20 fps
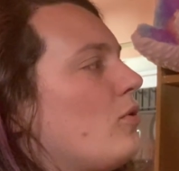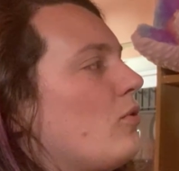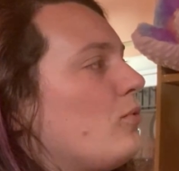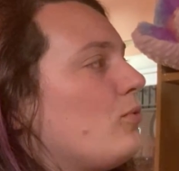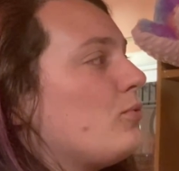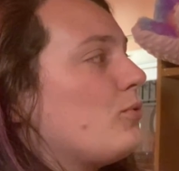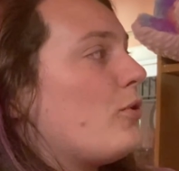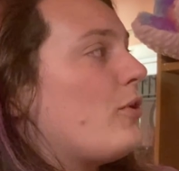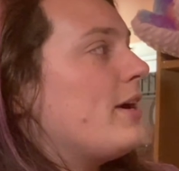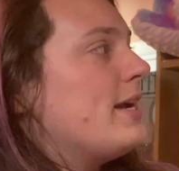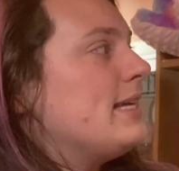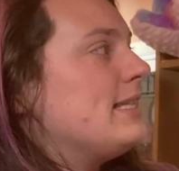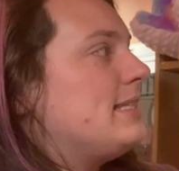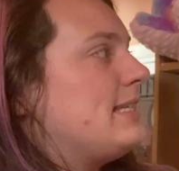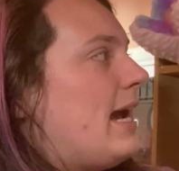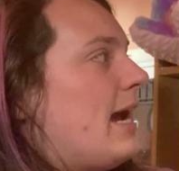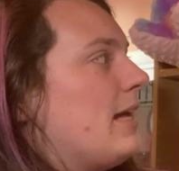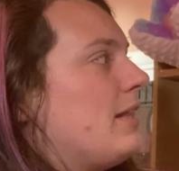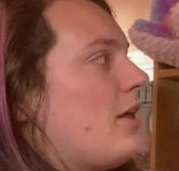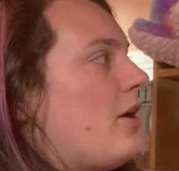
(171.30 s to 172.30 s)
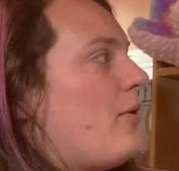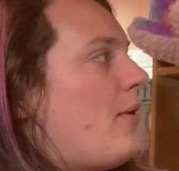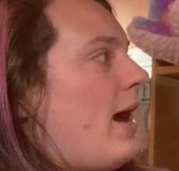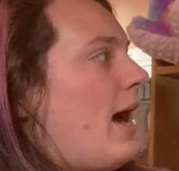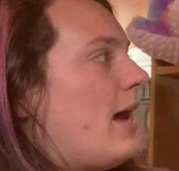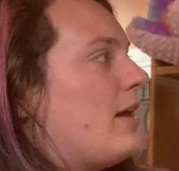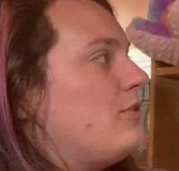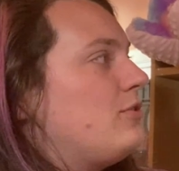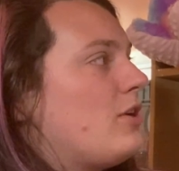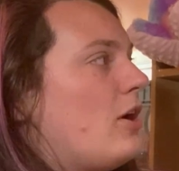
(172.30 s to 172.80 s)
Roy and Silo
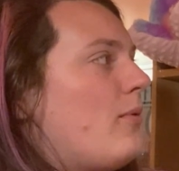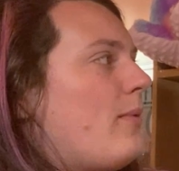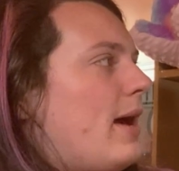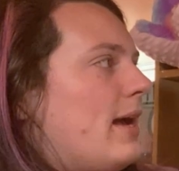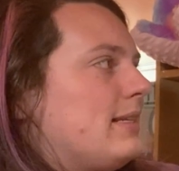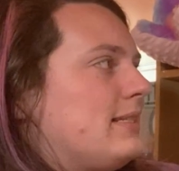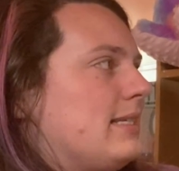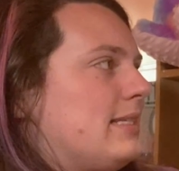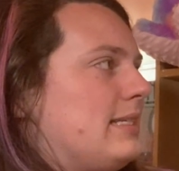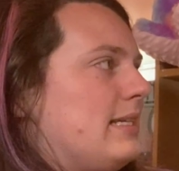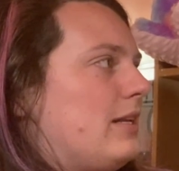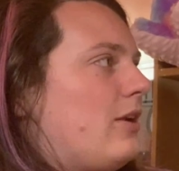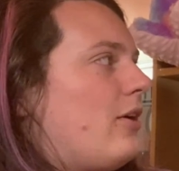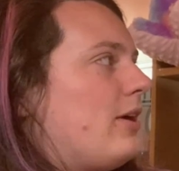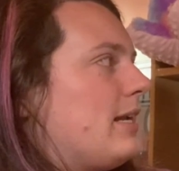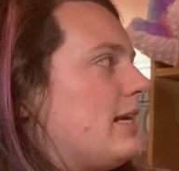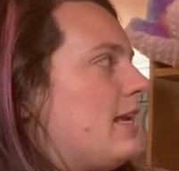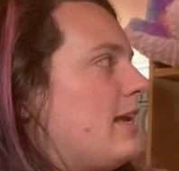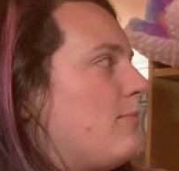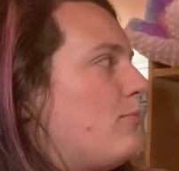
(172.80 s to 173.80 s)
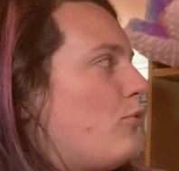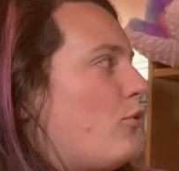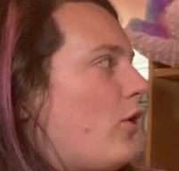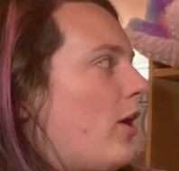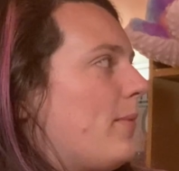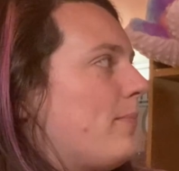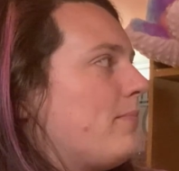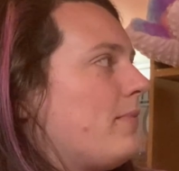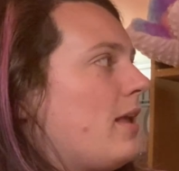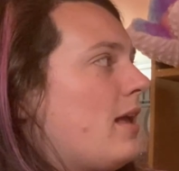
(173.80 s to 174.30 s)
had no egg to sit on and keep
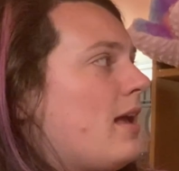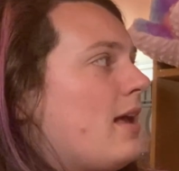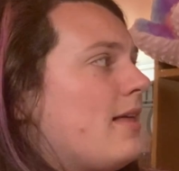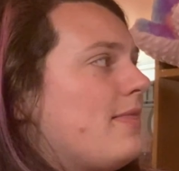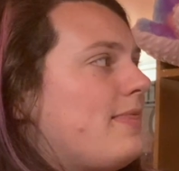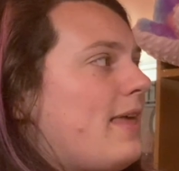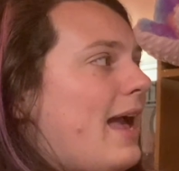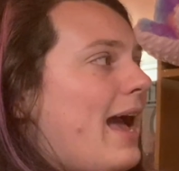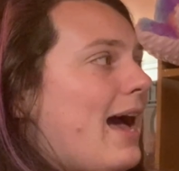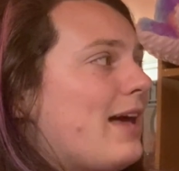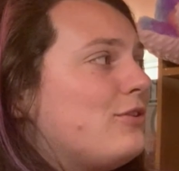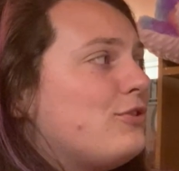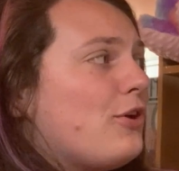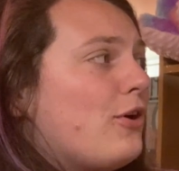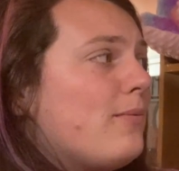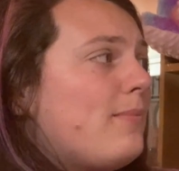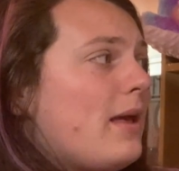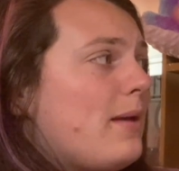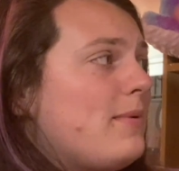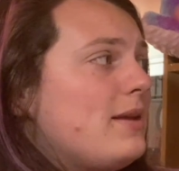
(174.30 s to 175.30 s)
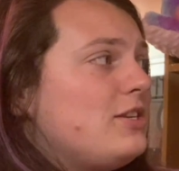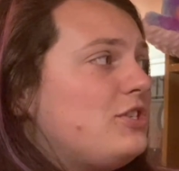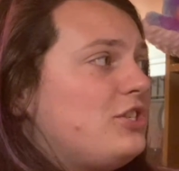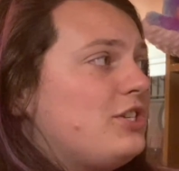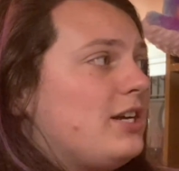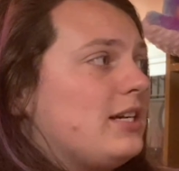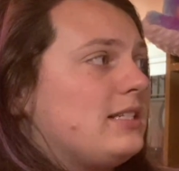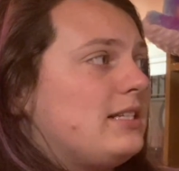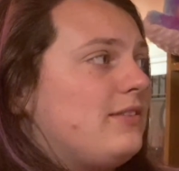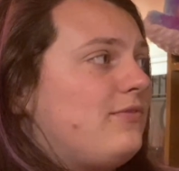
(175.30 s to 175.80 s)
warm. They had no baby
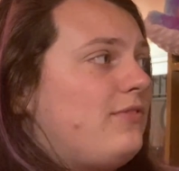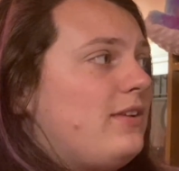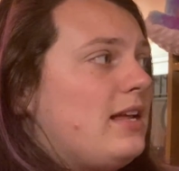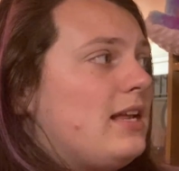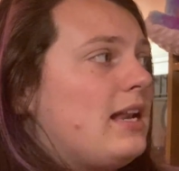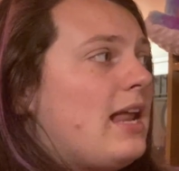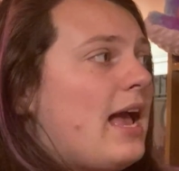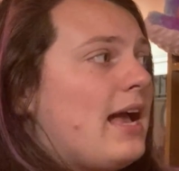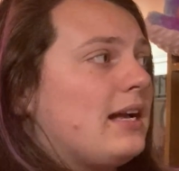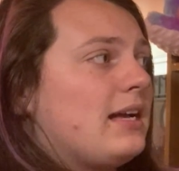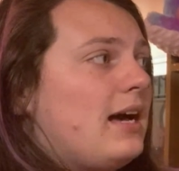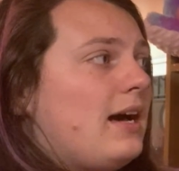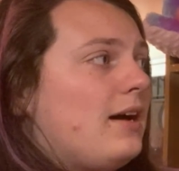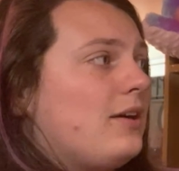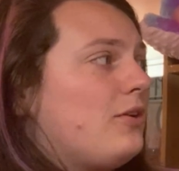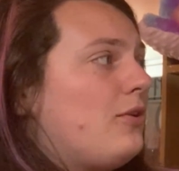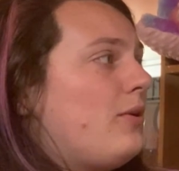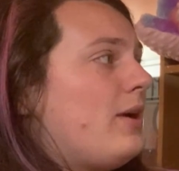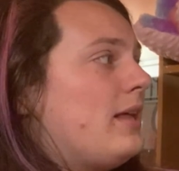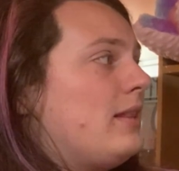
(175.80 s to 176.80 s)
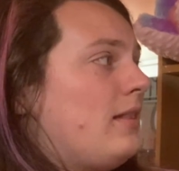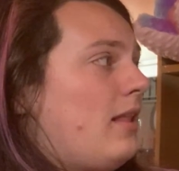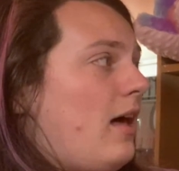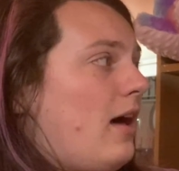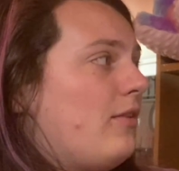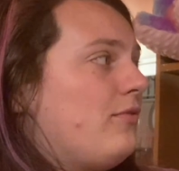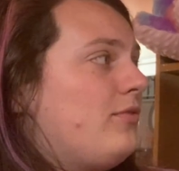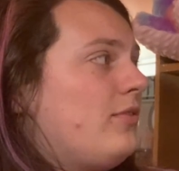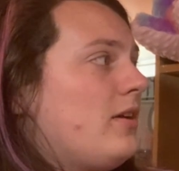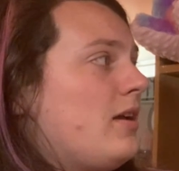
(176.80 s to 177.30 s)
chick to feed and cuddle and
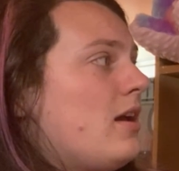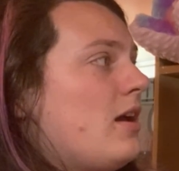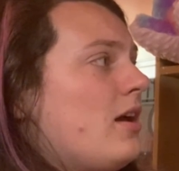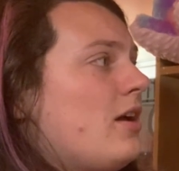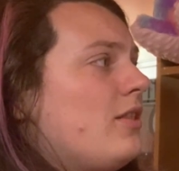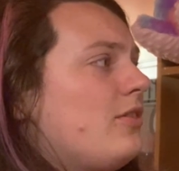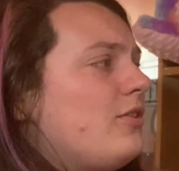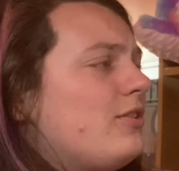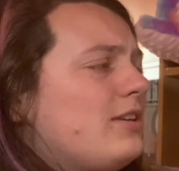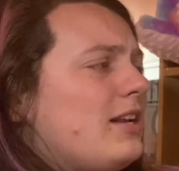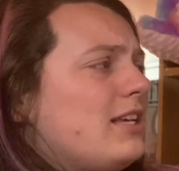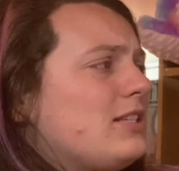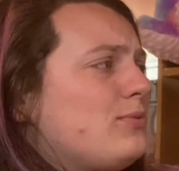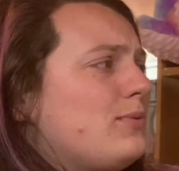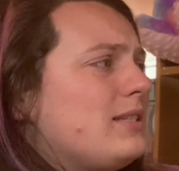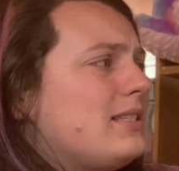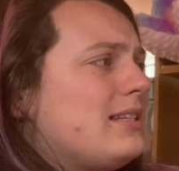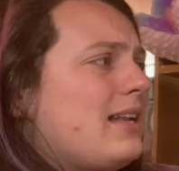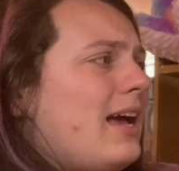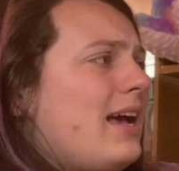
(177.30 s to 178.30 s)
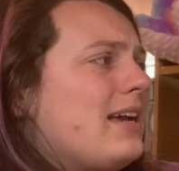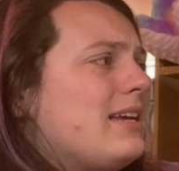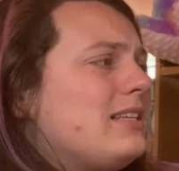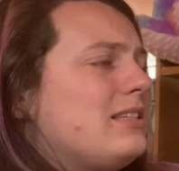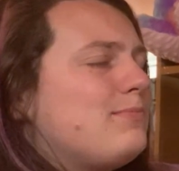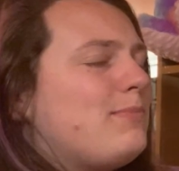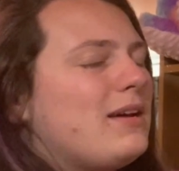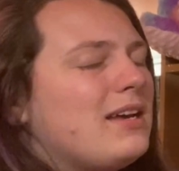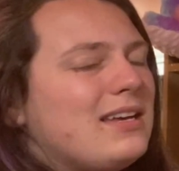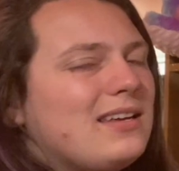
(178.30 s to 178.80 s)
love. Their nest was nice,
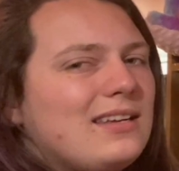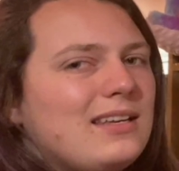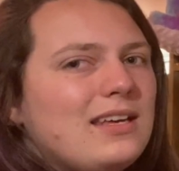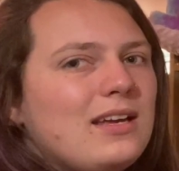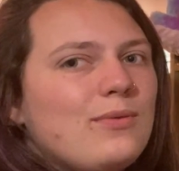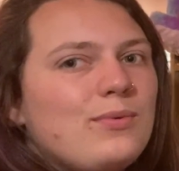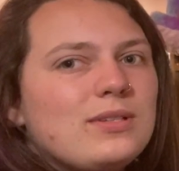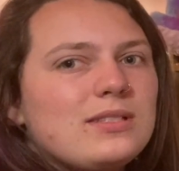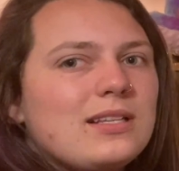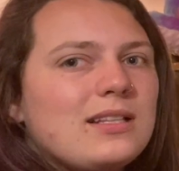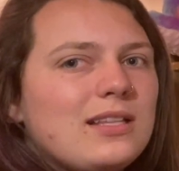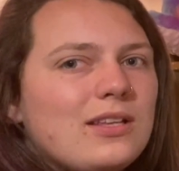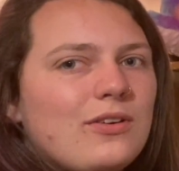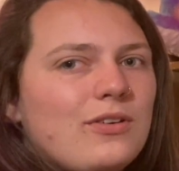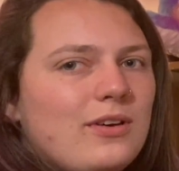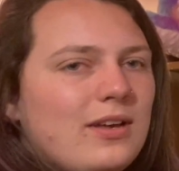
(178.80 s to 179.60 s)
but it was a little